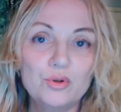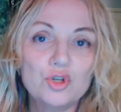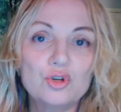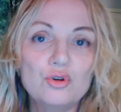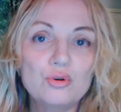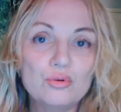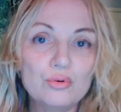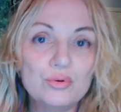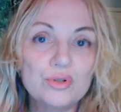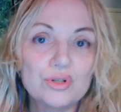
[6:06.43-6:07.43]

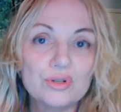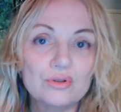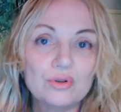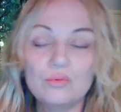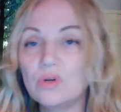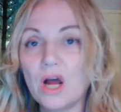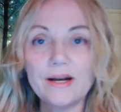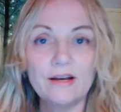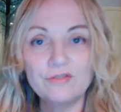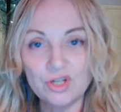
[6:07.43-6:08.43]
choose to not
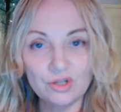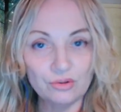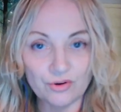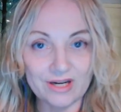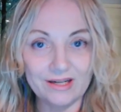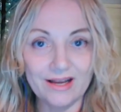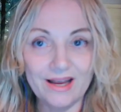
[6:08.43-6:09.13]
have children.